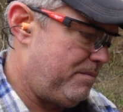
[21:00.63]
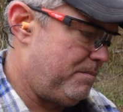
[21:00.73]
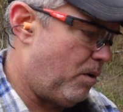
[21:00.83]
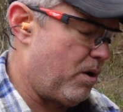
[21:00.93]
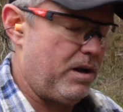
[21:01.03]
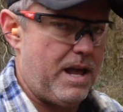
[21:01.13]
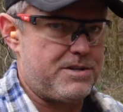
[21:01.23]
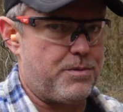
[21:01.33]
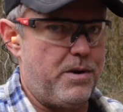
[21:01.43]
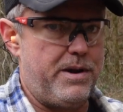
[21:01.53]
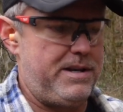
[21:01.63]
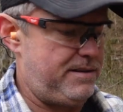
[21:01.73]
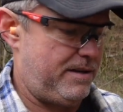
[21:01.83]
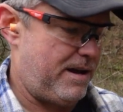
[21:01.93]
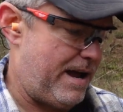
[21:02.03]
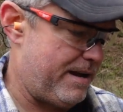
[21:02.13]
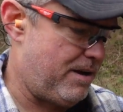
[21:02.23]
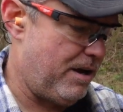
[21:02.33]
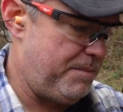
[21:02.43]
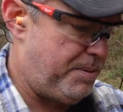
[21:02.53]
more or less ruined. I
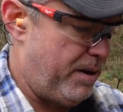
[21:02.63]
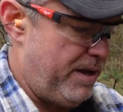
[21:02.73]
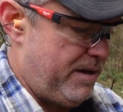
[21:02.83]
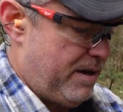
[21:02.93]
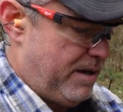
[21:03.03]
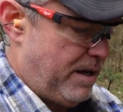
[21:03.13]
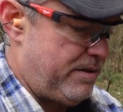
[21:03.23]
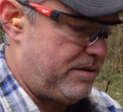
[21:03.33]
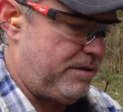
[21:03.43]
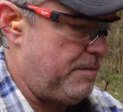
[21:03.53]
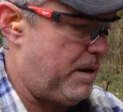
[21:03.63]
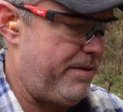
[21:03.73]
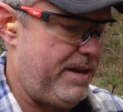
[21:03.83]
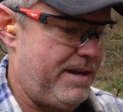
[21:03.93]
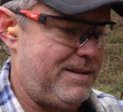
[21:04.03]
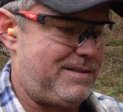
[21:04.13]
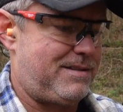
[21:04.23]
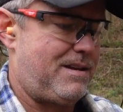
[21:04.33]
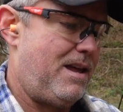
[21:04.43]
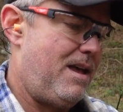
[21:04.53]
could put another tube on
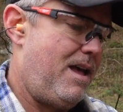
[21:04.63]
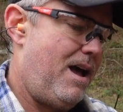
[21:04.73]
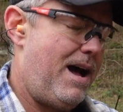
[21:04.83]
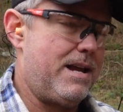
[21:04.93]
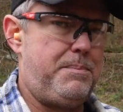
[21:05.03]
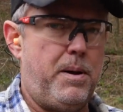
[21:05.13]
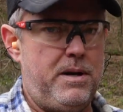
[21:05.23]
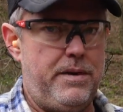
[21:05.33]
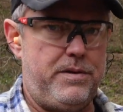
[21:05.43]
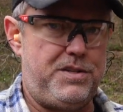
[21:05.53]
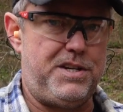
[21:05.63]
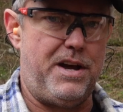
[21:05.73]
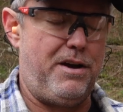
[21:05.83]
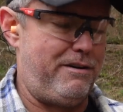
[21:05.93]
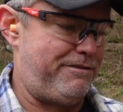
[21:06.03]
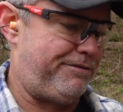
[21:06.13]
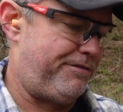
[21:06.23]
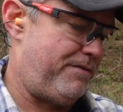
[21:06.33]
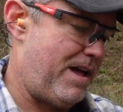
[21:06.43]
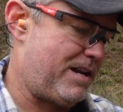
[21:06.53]
this. I could put it on the
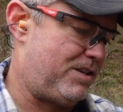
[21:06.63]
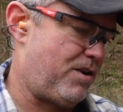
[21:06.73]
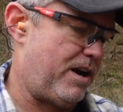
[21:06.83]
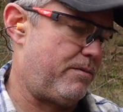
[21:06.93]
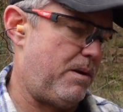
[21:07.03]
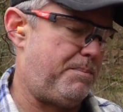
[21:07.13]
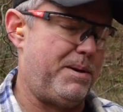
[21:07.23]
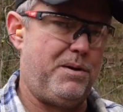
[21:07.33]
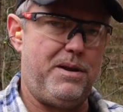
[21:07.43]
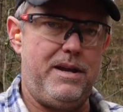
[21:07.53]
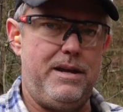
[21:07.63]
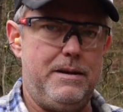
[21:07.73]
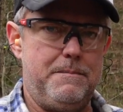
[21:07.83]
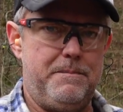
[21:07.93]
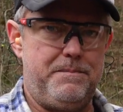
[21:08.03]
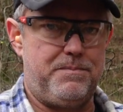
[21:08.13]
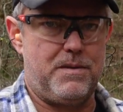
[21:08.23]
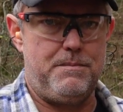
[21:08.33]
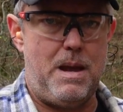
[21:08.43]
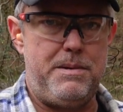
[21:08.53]
shelf. I could try to rebuild it,
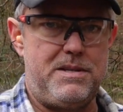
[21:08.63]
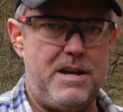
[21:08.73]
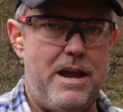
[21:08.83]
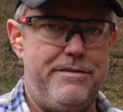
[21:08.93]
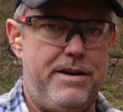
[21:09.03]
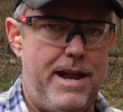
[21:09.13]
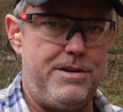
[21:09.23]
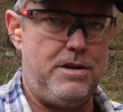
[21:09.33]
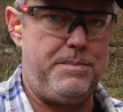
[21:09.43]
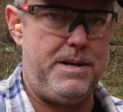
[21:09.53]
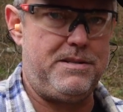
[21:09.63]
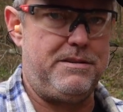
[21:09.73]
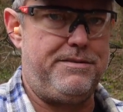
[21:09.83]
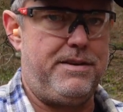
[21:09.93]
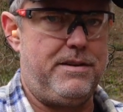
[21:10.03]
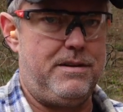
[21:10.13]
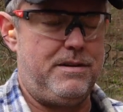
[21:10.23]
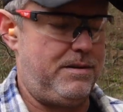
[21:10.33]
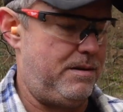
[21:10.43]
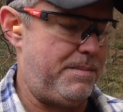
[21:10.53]
maybe save an ancient piece of
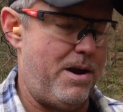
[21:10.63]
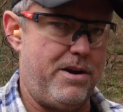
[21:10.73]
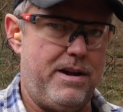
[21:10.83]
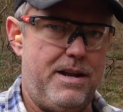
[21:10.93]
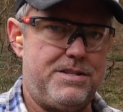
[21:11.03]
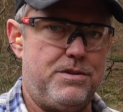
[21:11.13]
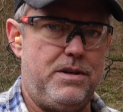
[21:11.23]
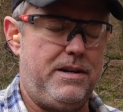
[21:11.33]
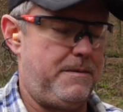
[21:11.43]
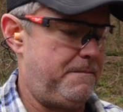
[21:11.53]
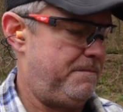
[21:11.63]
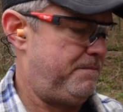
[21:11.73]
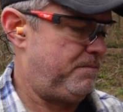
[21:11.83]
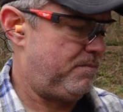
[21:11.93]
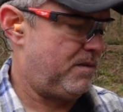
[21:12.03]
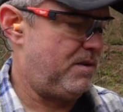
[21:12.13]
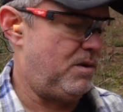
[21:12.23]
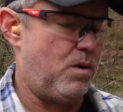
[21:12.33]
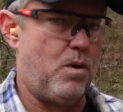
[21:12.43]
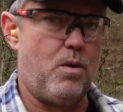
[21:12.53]
American history.
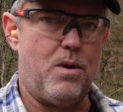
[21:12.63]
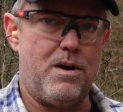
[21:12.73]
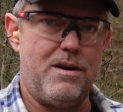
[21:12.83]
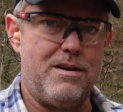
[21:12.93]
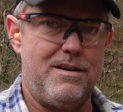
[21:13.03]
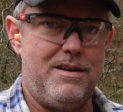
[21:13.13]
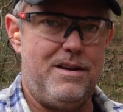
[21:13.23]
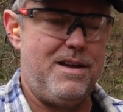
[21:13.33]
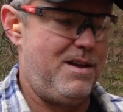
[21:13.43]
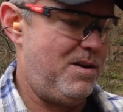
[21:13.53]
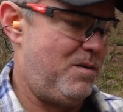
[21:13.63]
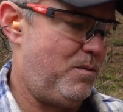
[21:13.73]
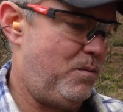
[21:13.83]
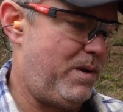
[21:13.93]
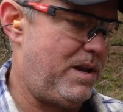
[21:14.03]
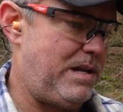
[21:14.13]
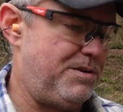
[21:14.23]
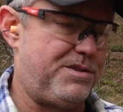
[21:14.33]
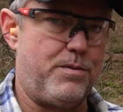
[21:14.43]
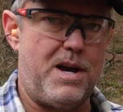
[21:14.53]
Or we can
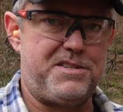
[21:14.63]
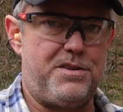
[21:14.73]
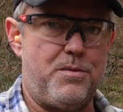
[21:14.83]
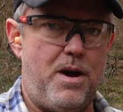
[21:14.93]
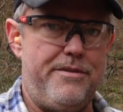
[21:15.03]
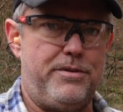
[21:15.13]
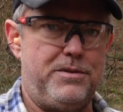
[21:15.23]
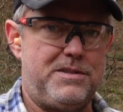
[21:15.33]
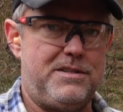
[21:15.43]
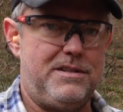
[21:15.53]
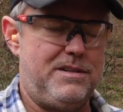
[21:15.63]
use the rest of the rifles